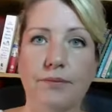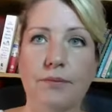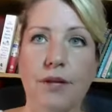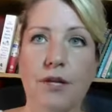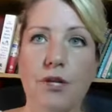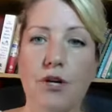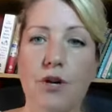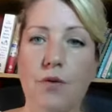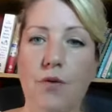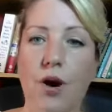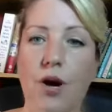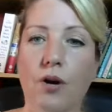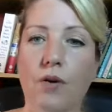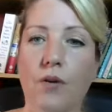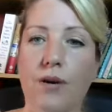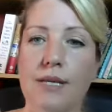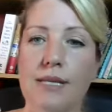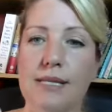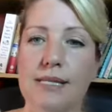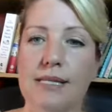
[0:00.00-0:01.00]
you are
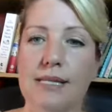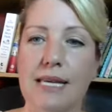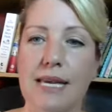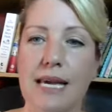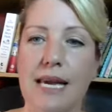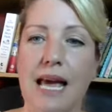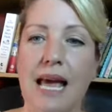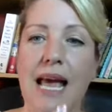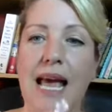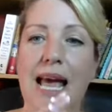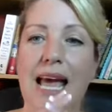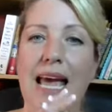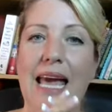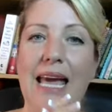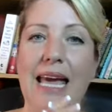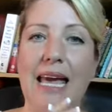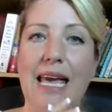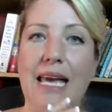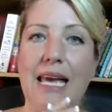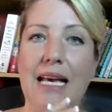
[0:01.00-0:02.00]
going to see
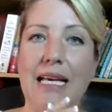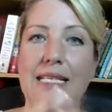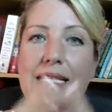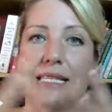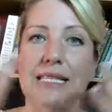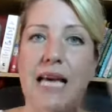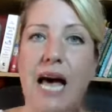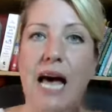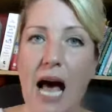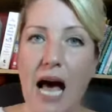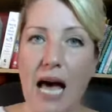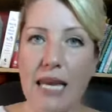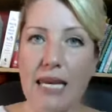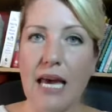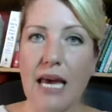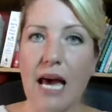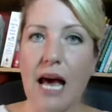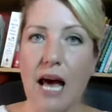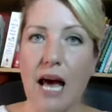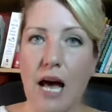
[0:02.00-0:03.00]
a
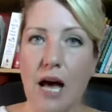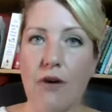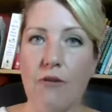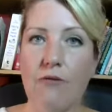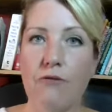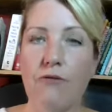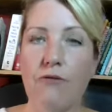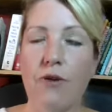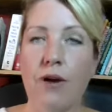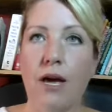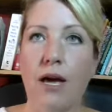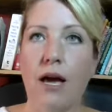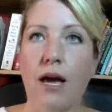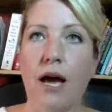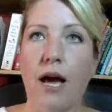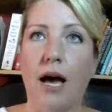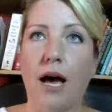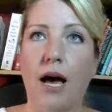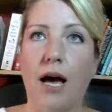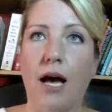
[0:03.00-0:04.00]
ton of
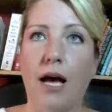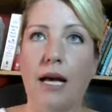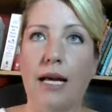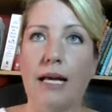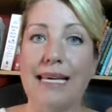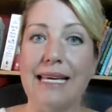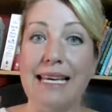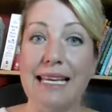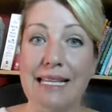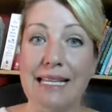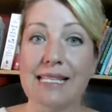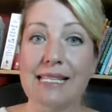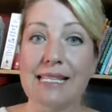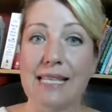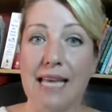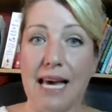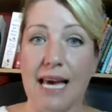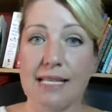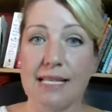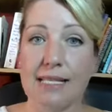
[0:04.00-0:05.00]

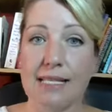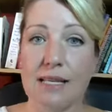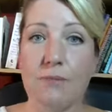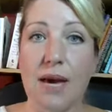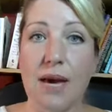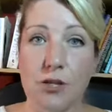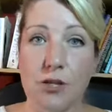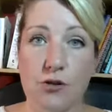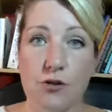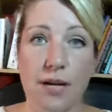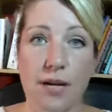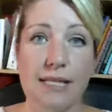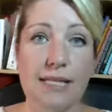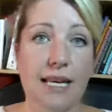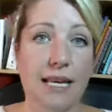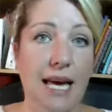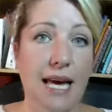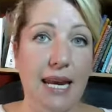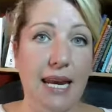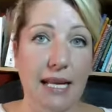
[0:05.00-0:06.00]
insights, metrics,
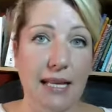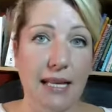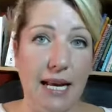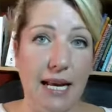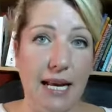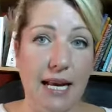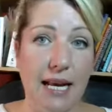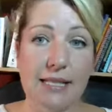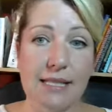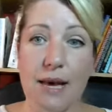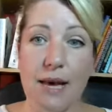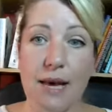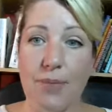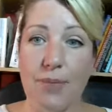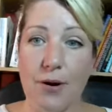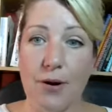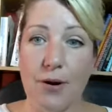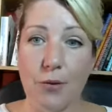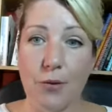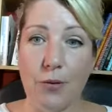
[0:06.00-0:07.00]
and analytics
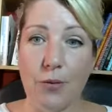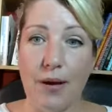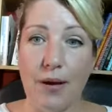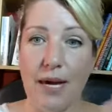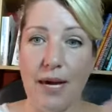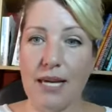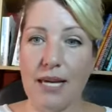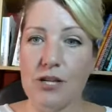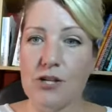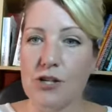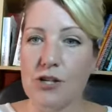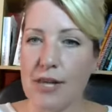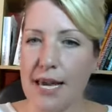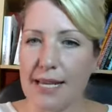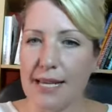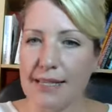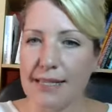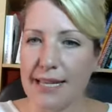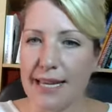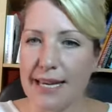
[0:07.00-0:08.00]
about your page.
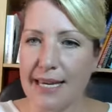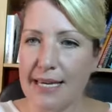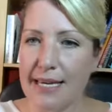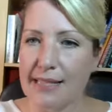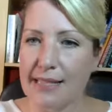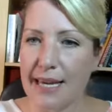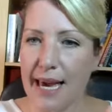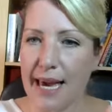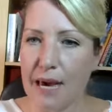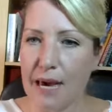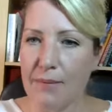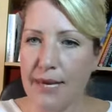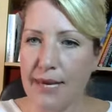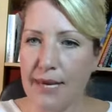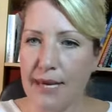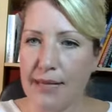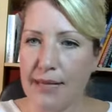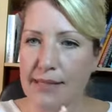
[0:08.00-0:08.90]
Thanks, ladies. Cami